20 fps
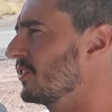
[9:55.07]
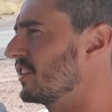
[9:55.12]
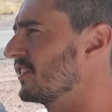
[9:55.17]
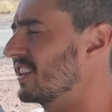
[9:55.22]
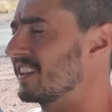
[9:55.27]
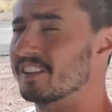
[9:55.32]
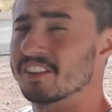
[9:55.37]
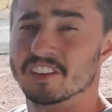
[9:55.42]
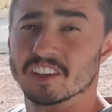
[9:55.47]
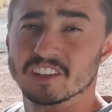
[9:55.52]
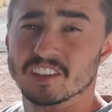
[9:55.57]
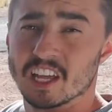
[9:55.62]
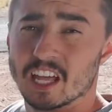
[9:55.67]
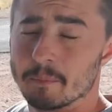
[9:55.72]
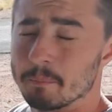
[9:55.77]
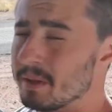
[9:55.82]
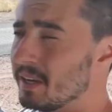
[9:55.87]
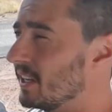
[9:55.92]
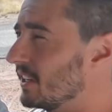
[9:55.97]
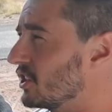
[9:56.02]
It says it's a
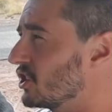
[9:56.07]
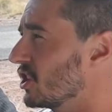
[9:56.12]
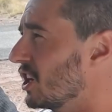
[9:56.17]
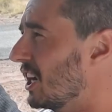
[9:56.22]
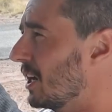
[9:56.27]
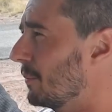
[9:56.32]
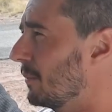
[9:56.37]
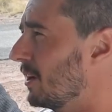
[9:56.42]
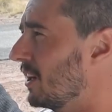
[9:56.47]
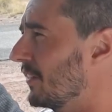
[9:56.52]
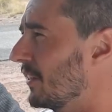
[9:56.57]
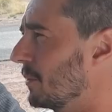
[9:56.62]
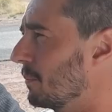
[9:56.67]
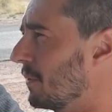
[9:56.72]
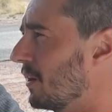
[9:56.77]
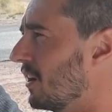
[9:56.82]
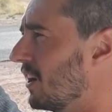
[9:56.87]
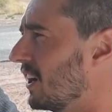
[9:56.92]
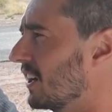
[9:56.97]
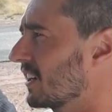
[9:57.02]
10-minute job on the
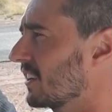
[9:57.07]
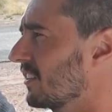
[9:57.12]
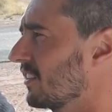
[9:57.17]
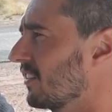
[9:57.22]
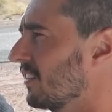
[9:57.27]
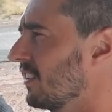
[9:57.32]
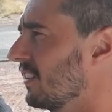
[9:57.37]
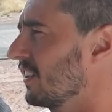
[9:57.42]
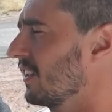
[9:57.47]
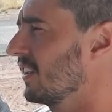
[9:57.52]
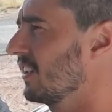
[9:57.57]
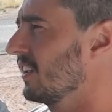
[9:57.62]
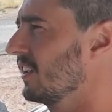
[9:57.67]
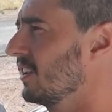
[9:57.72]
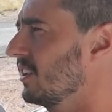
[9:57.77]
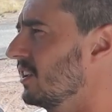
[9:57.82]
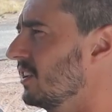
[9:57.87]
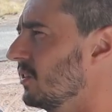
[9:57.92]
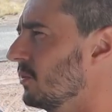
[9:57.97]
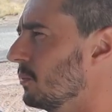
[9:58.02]
box.
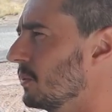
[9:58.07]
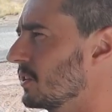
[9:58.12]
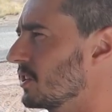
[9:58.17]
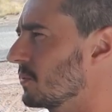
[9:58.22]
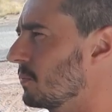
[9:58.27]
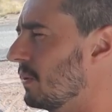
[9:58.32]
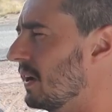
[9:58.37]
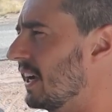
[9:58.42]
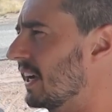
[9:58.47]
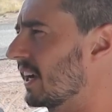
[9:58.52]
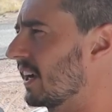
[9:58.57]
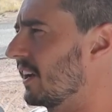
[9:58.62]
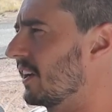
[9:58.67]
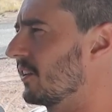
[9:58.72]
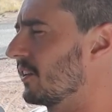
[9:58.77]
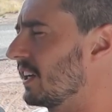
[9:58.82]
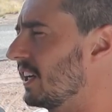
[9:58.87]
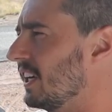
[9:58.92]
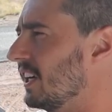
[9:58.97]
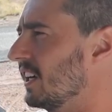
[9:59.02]
We'll just back it
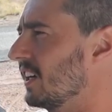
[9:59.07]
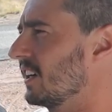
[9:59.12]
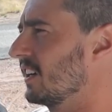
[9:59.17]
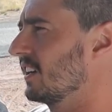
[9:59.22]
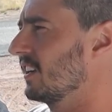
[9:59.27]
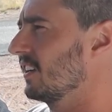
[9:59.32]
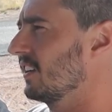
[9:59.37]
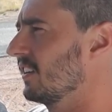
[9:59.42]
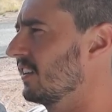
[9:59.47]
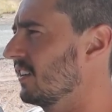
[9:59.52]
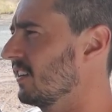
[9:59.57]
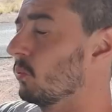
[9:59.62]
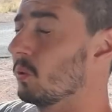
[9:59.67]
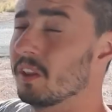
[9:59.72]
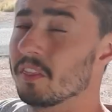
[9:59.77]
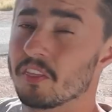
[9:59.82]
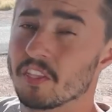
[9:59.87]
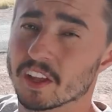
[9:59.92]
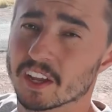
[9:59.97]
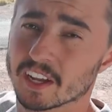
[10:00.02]
out here.
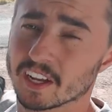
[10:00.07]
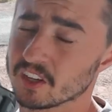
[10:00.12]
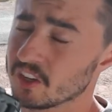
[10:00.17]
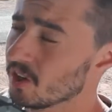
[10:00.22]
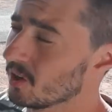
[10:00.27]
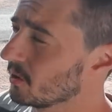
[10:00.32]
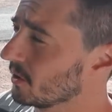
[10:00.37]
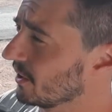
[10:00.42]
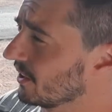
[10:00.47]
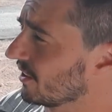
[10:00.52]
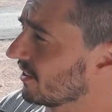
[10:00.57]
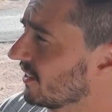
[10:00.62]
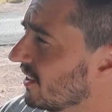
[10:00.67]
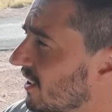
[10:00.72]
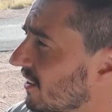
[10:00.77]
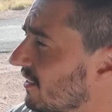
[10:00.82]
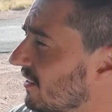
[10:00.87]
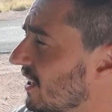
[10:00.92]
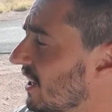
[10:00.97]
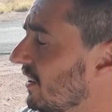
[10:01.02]
One thing I noticed
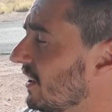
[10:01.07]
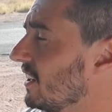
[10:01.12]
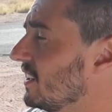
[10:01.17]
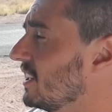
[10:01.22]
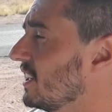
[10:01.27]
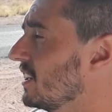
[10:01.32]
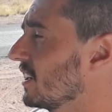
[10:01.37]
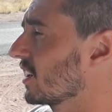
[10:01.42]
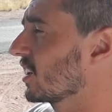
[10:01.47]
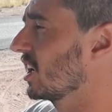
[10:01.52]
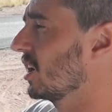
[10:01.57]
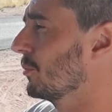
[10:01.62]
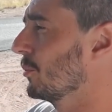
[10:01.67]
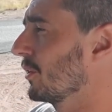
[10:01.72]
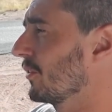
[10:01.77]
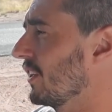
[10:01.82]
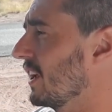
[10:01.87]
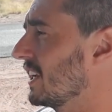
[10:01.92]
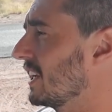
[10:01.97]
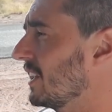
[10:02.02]
is that it didn't come
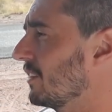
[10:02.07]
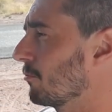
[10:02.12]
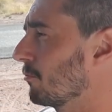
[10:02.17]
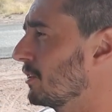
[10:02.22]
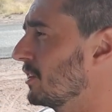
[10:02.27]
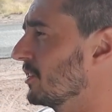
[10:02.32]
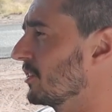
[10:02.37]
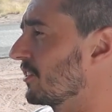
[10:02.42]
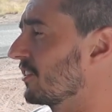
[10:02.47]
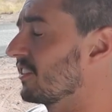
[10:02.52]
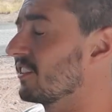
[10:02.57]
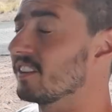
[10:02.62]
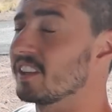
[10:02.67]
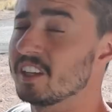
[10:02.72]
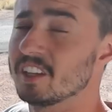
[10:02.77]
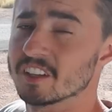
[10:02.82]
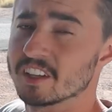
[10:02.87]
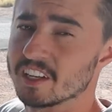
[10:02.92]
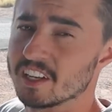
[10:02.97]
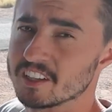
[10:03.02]
with any real
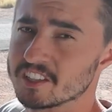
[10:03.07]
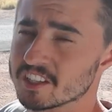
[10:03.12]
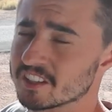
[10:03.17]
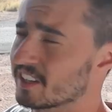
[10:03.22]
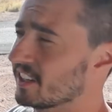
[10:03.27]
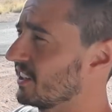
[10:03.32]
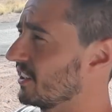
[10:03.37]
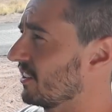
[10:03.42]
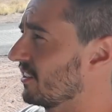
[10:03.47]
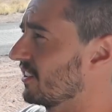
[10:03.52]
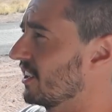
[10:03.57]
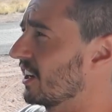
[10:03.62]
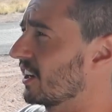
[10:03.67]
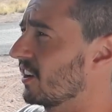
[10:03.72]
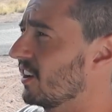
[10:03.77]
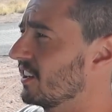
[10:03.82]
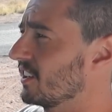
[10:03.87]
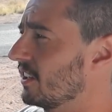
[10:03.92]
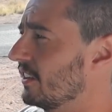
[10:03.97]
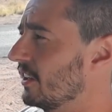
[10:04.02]
sealant. It's just gonna suck
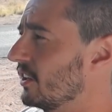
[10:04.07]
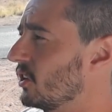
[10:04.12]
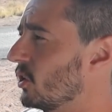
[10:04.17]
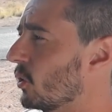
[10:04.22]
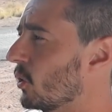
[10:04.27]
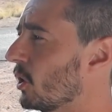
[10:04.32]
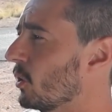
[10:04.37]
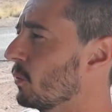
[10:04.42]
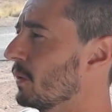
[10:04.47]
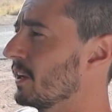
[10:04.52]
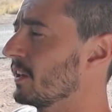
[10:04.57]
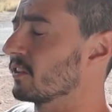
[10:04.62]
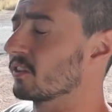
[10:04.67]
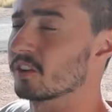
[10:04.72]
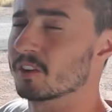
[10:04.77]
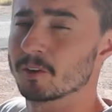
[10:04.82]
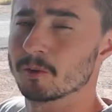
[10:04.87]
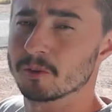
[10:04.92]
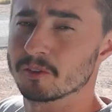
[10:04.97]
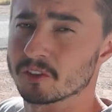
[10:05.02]
onto the door when it
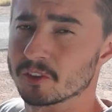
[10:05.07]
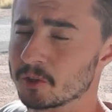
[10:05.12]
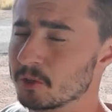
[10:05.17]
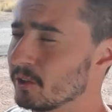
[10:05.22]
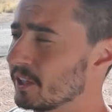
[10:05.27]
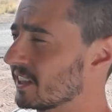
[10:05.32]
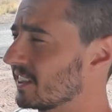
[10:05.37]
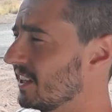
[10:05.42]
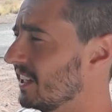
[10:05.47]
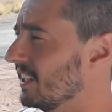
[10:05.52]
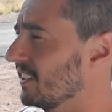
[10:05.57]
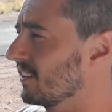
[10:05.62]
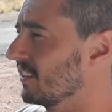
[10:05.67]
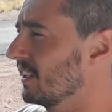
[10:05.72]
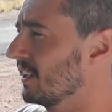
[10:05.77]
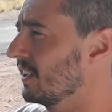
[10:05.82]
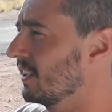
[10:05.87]
screws through like this.